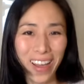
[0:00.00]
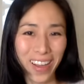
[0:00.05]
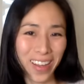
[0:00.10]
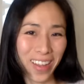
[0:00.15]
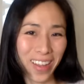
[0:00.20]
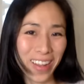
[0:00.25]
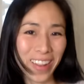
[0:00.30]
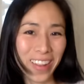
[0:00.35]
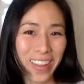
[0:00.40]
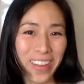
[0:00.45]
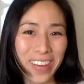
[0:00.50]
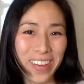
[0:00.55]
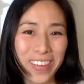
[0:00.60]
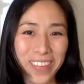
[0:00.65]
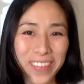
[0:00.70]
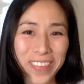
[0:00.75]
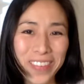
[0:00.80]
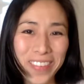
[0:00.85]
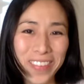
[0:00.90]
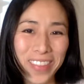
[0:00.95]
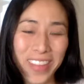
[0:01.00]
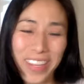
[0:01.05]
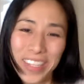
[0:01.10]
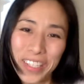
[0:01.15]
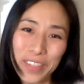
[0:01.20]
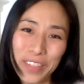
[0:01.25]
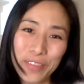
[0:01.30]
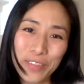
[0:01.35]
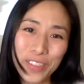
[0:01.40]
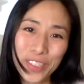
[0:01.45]
Hello,
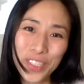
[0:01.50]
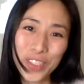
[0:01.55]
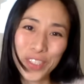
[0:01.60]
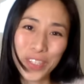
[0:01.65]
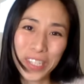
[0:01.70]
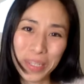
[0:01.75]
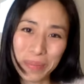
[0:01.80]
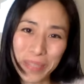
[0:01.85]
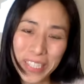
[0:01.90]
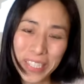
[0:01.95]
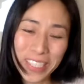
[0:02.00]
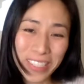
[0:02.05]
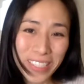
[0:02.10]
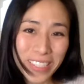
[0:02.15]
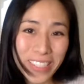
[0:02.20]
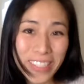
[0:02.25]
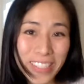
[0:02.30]
thank you for joining me.